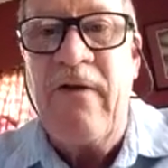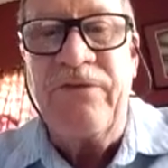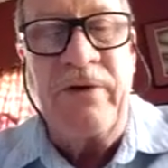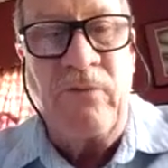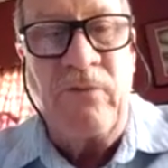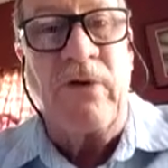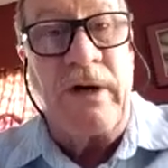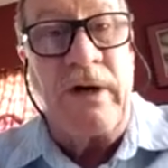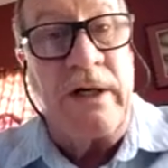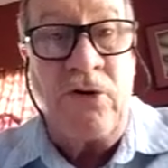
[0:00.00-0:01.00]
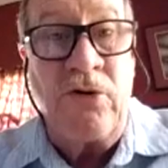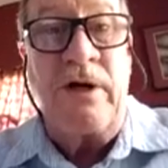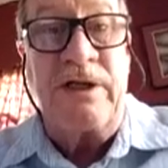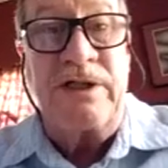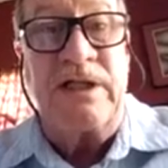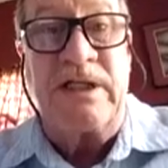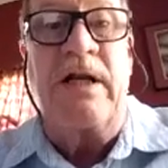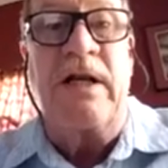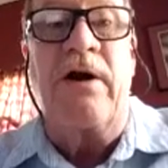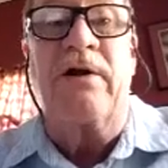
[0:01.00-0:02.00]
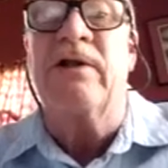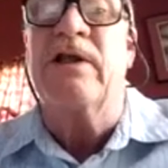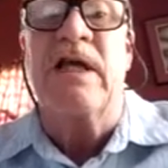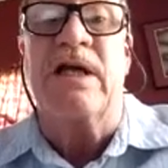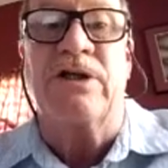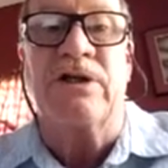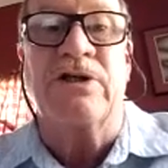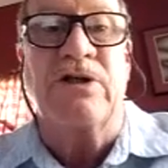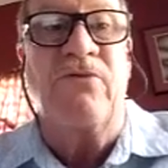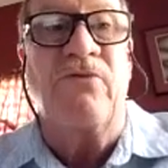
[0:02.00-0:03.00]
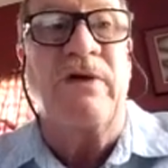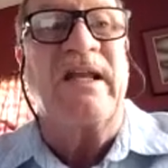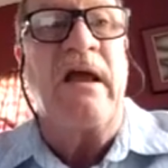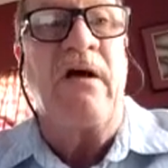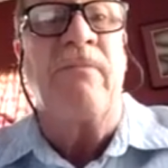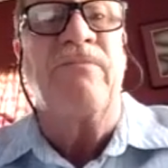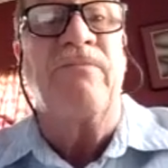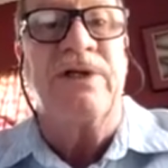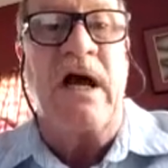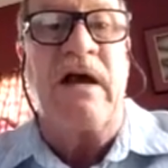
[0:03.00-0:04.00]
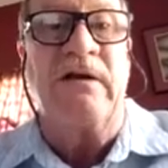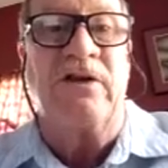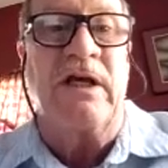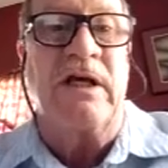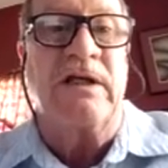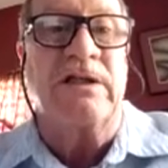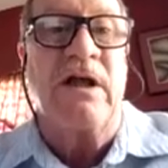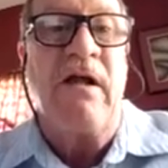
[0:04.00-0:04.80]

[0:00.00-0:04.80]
then we were encouraged to sit on these sessions so that we could help design things